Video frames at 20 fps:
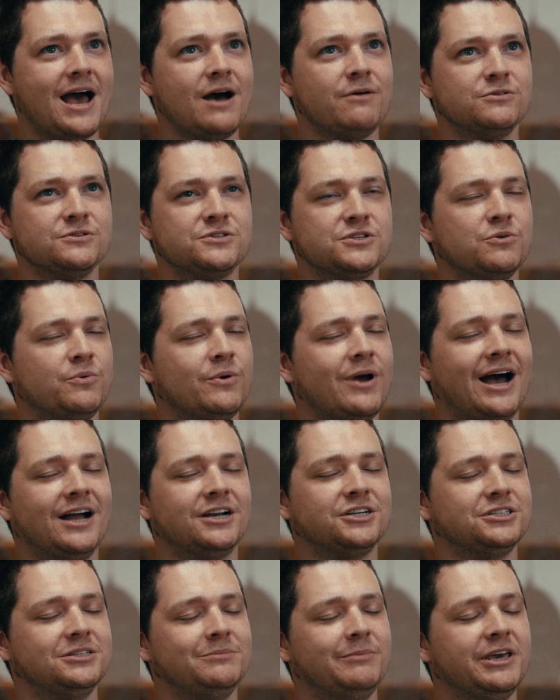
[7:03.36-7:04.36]
hours that we're
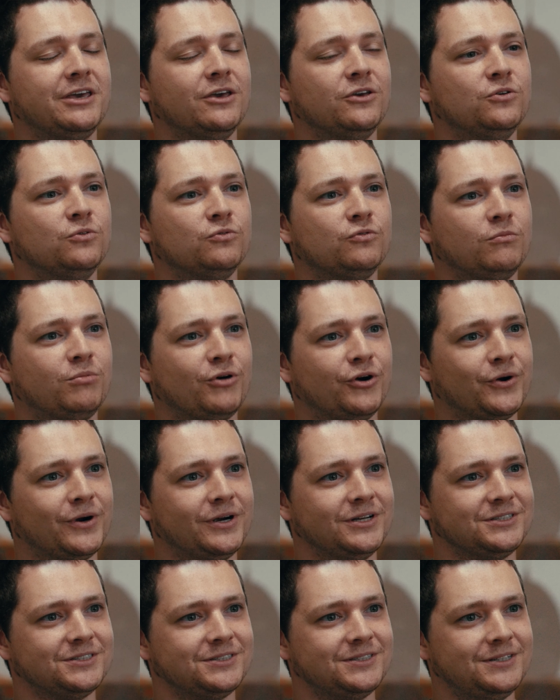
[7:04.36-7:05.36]
actually making useful
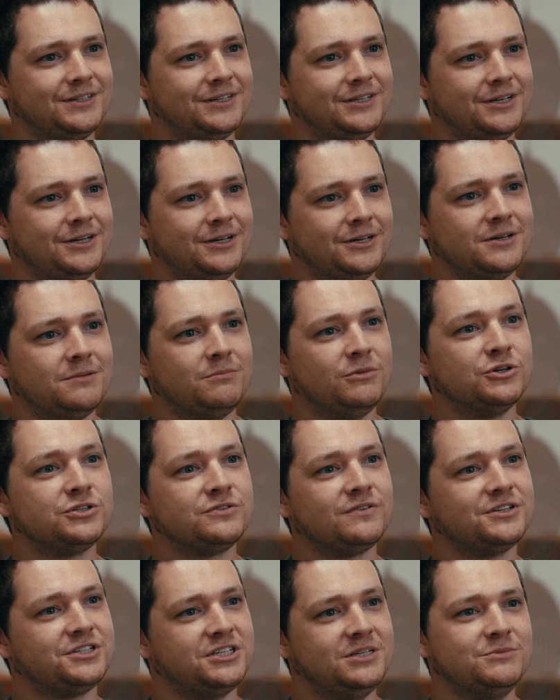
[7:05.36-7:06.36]
progress. Most
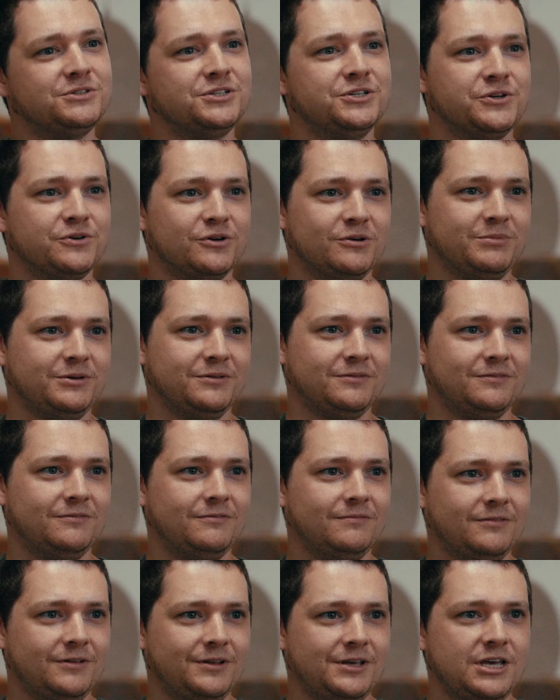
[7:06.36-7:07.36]
of our team's in Europe.
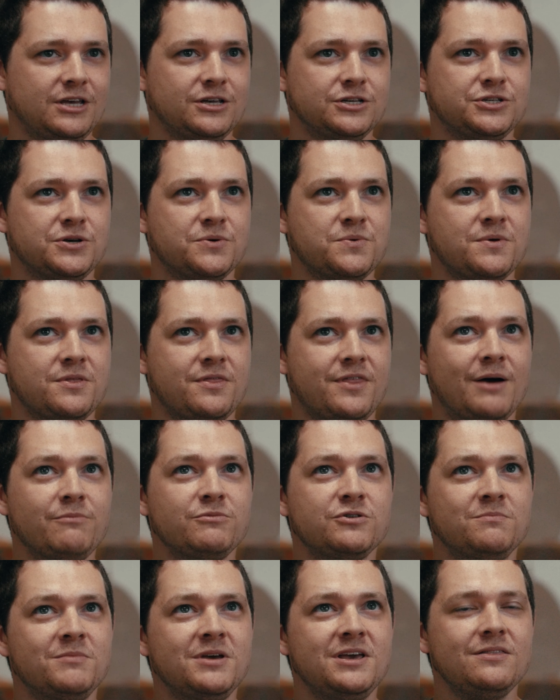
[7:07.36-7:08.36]
So that
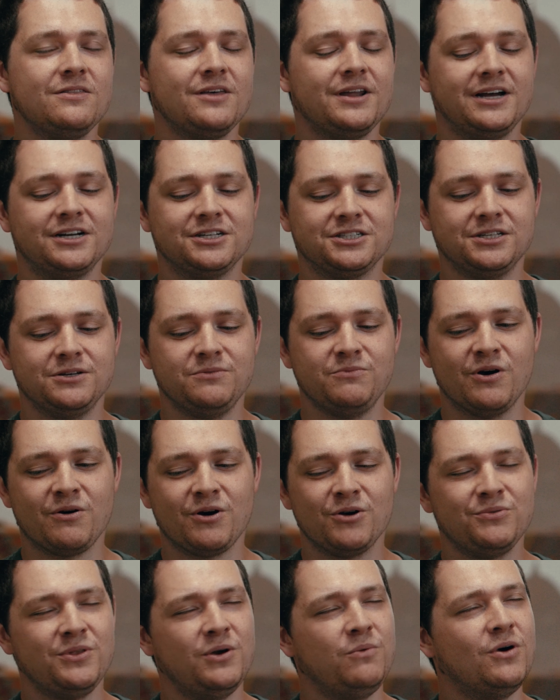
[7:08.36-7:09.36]
would mean that actually we're
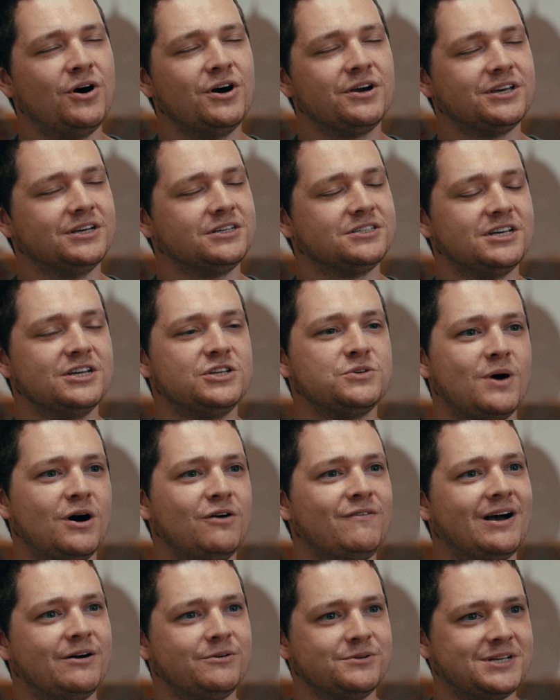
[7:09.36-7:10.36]
only working, say,
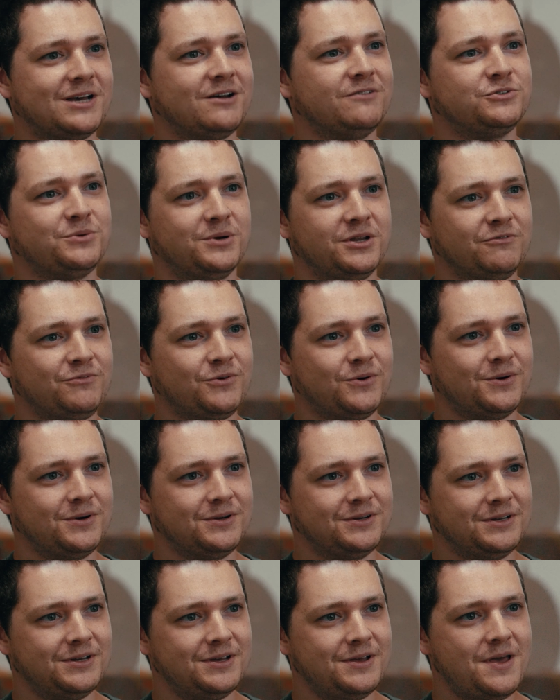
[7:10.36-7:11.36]
12 hours out of 24.
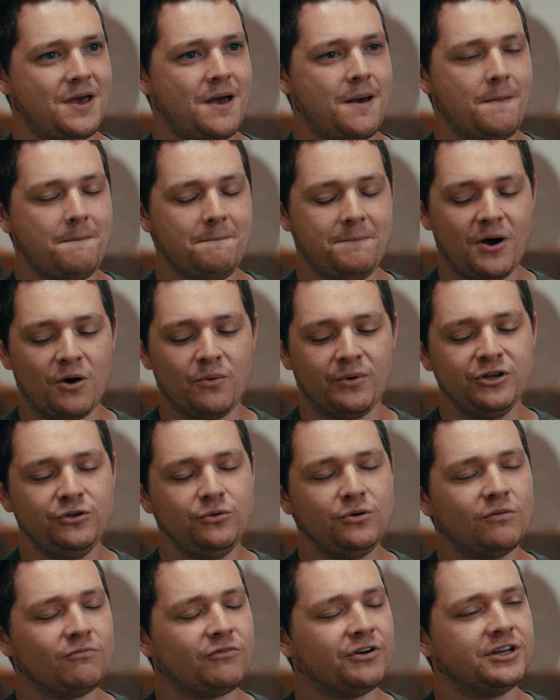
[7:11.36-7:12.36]
But when you
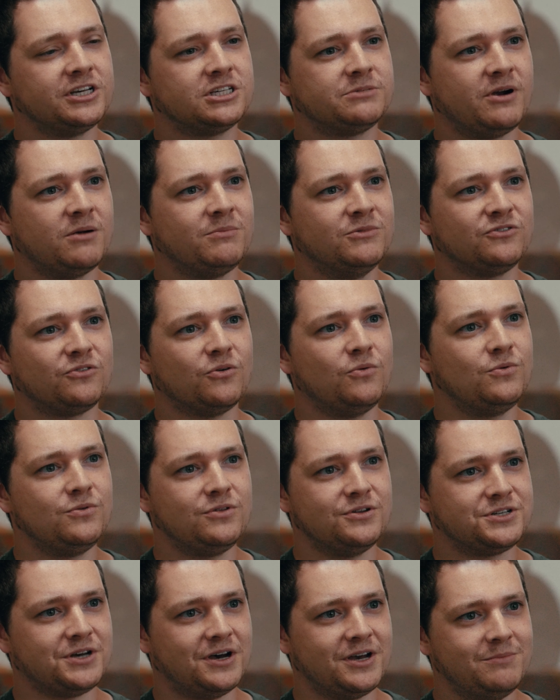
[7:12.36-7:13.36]
can run experiments all
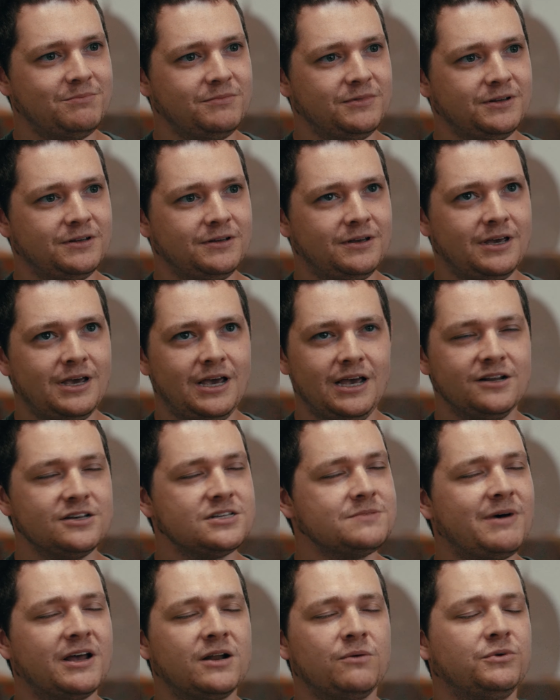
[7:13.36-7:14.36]
the time, it
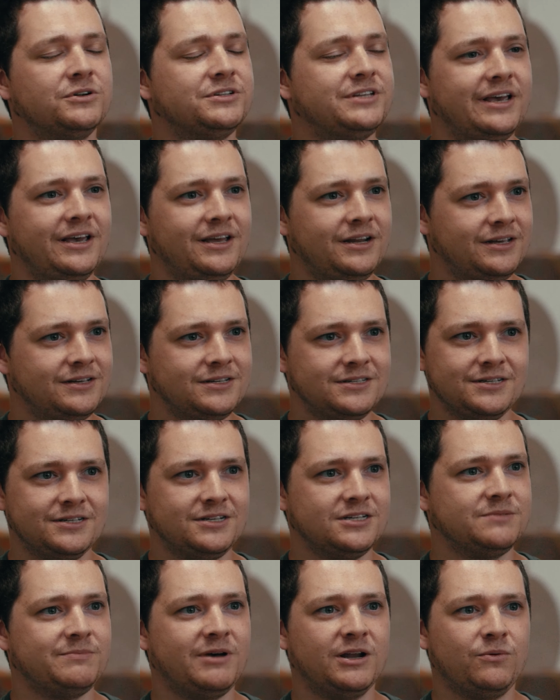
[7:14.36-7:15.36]
doesn't matter what day it is, it
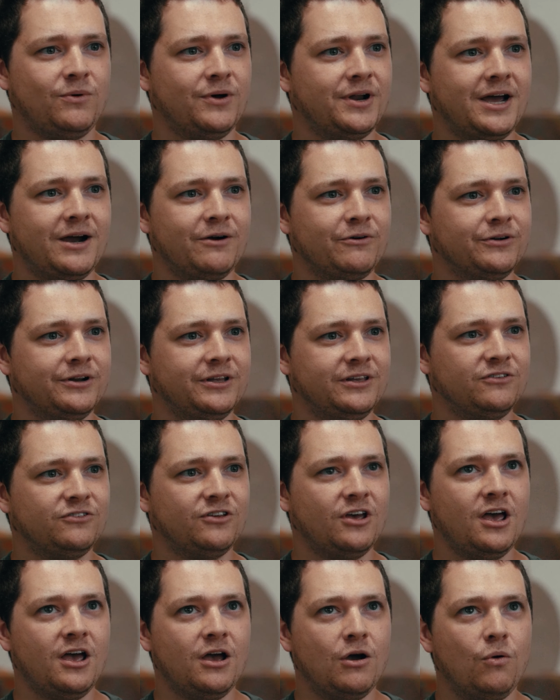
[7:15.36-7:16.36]
doesn't matter what hour it is,
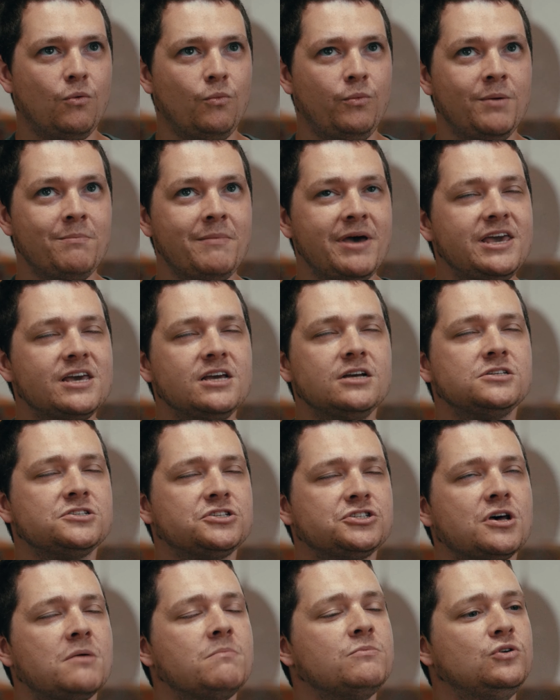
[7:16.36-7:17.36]
we're making
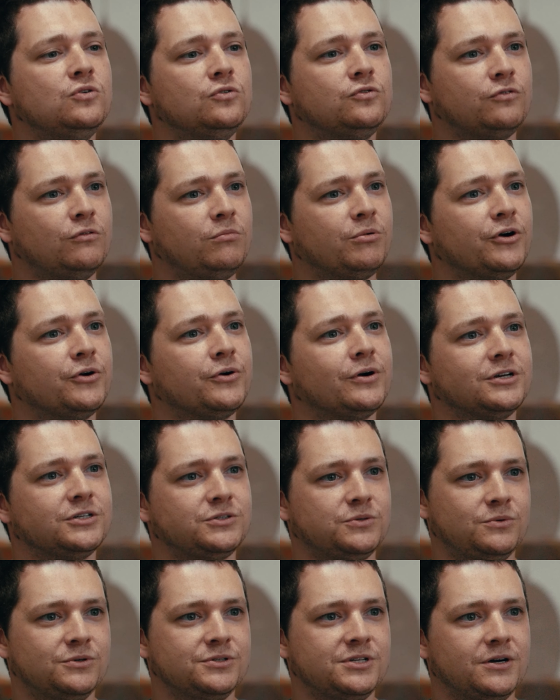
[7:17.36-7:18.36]
some useful progress
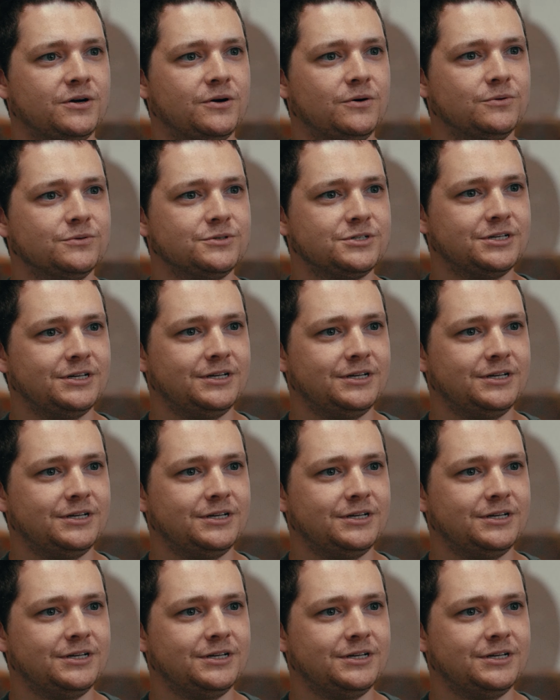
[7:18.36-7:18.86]
towards our goals.